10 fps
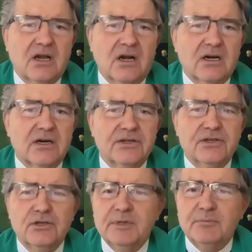Are
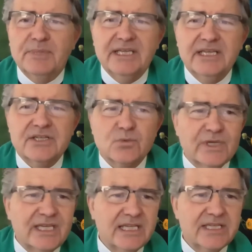human beings
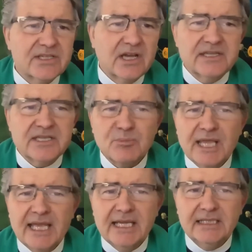weeds on this
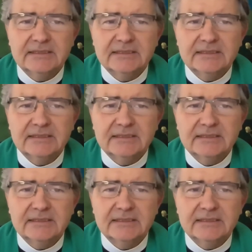planet?